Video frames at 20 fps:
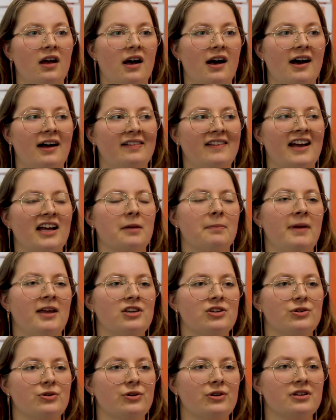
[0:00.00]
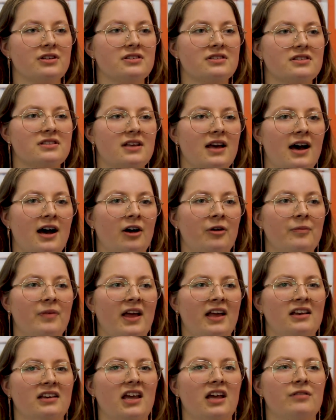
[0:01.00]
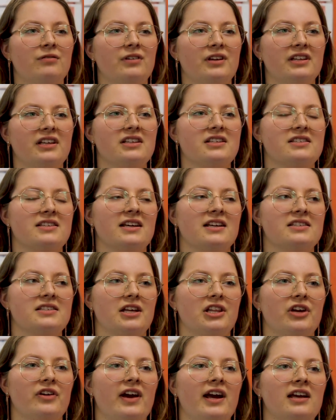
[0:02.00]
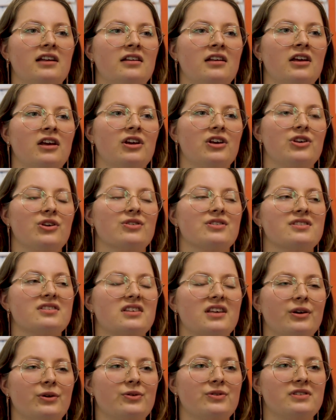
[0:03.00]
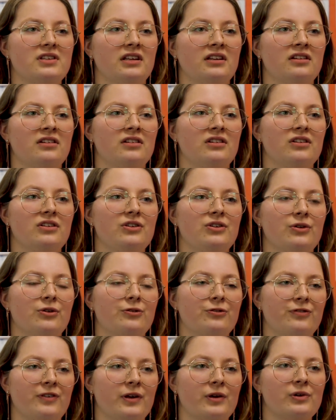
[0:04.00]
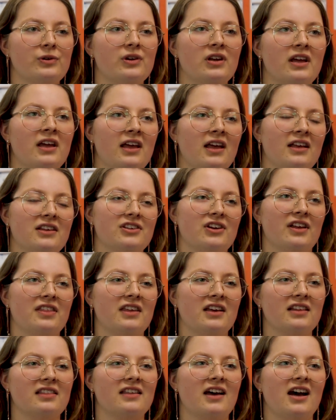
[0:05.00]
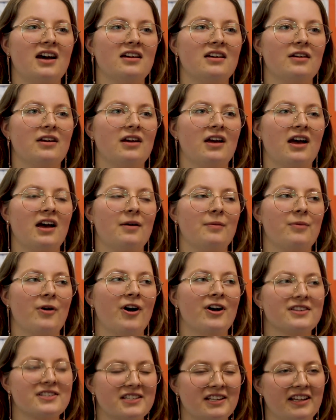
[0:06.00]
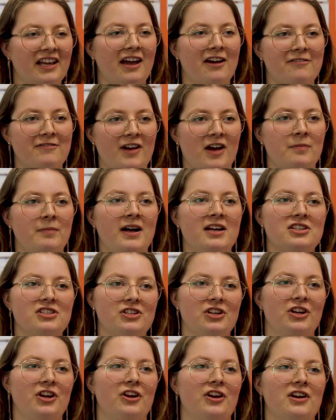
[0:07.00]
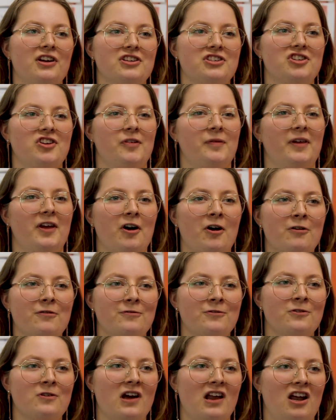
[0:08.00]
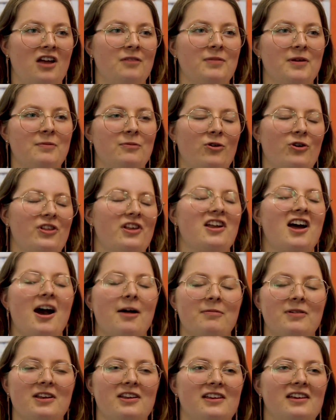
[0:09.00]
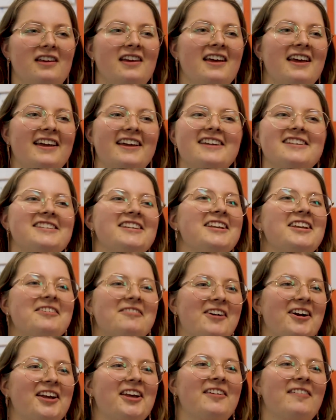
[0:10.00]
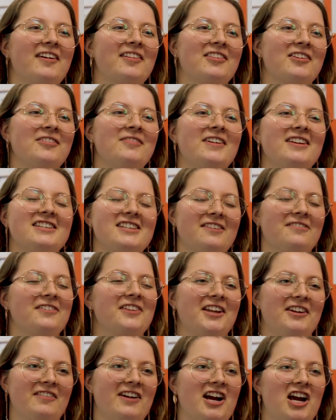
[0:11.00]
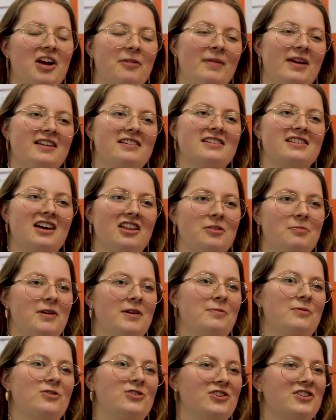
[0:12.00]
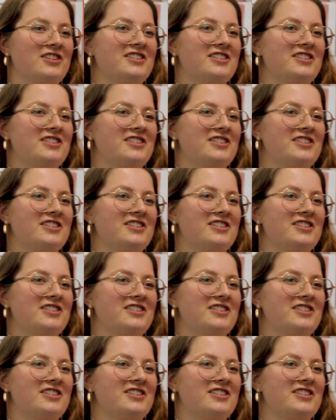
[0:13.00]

are like mentors, and can really just accelerate your skills in your field. So I think that personally I found Match Studio extremely helpful, and I'd be more than happy to continue working with them and definitely recommend other people do the